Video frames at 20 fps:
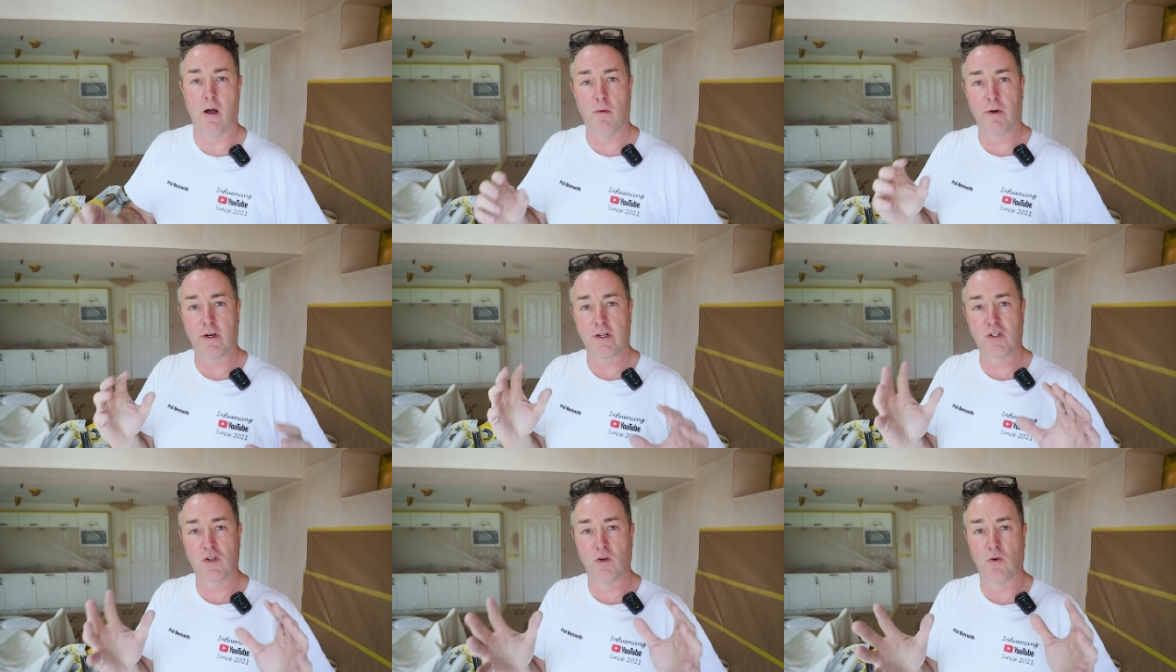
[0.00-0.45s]
I
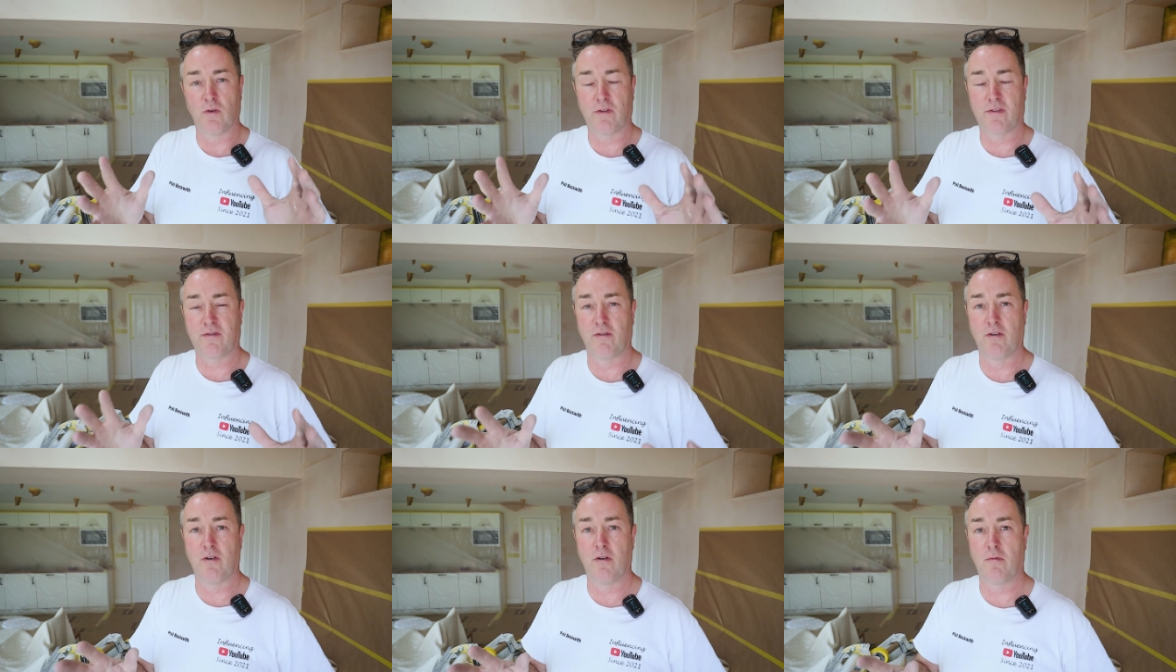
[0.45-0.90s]
want to talk
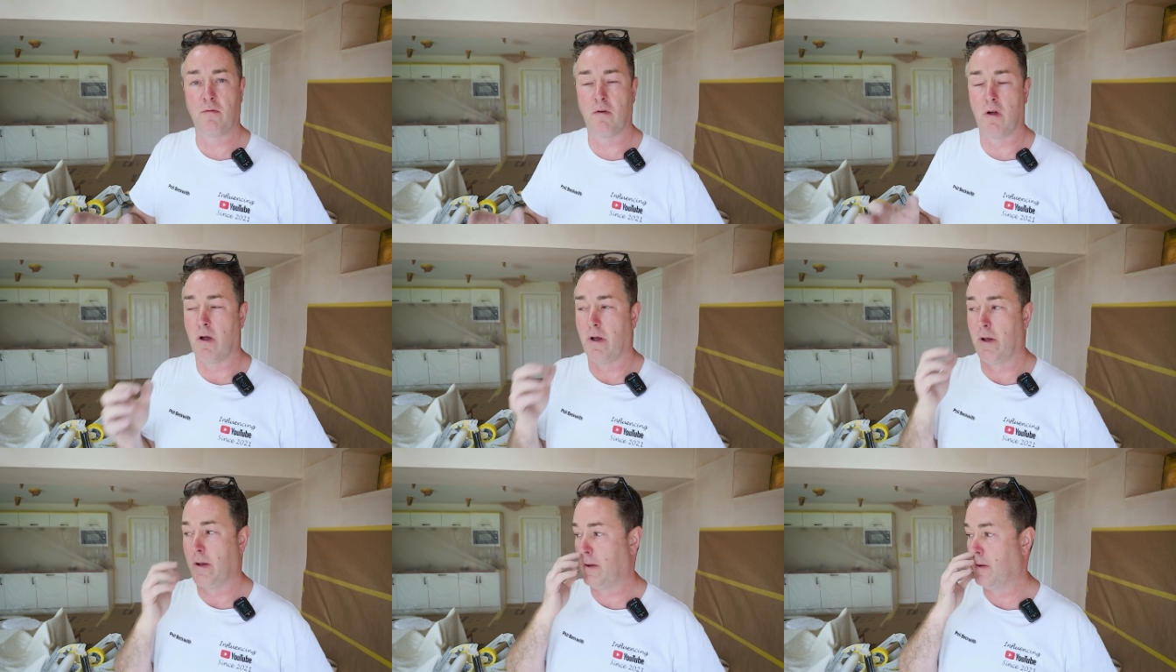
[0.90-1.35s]
through
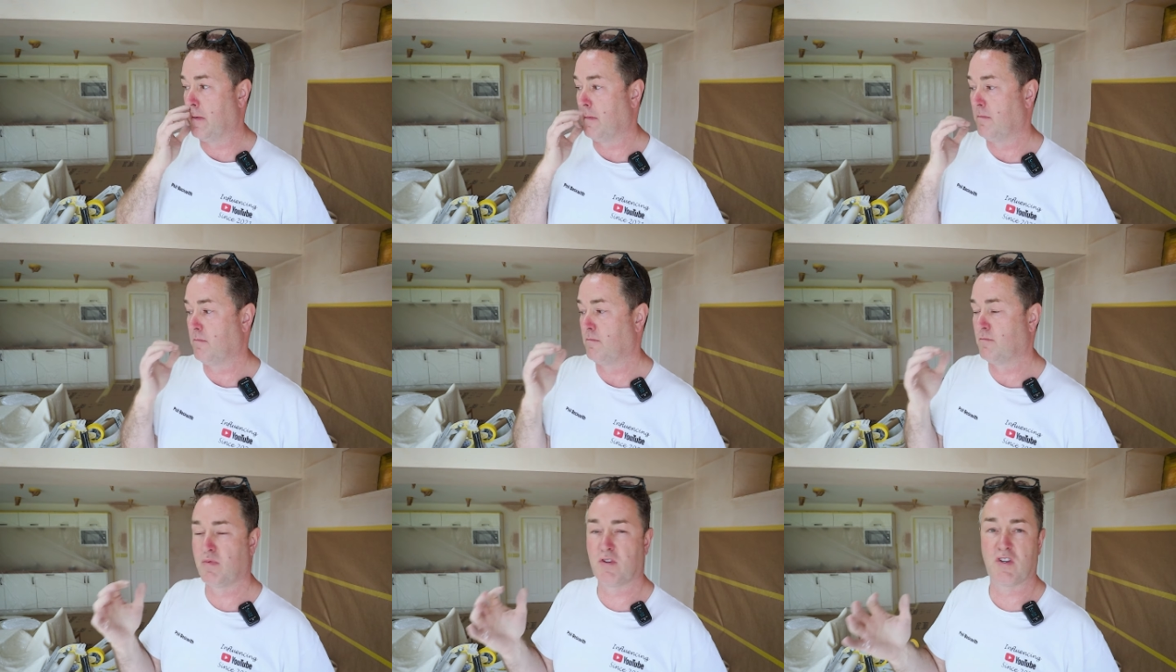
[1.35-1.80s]
um,